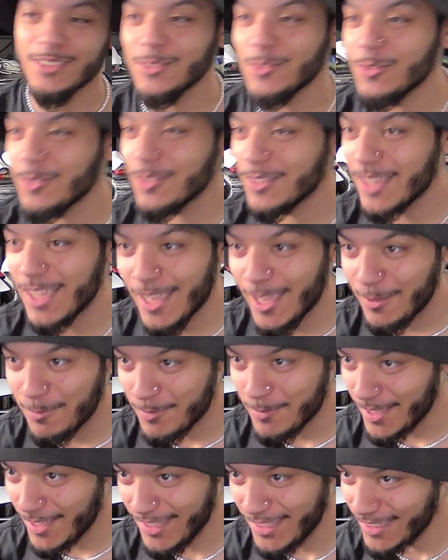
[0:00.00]
not
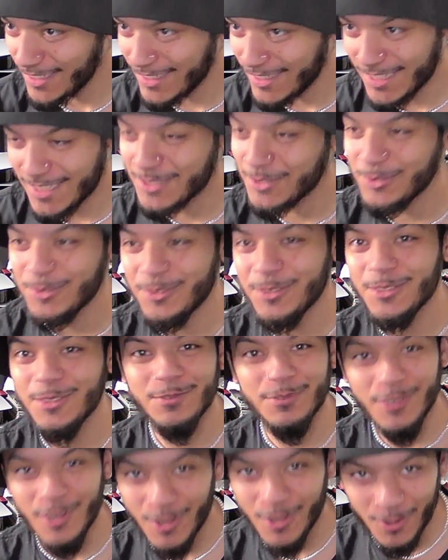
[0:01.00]
gaming, it's not a
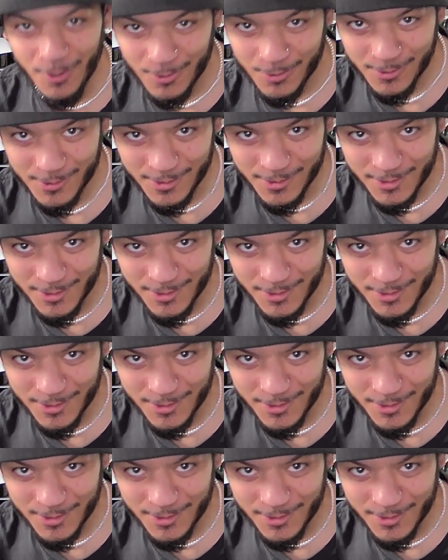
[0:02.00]
vlog,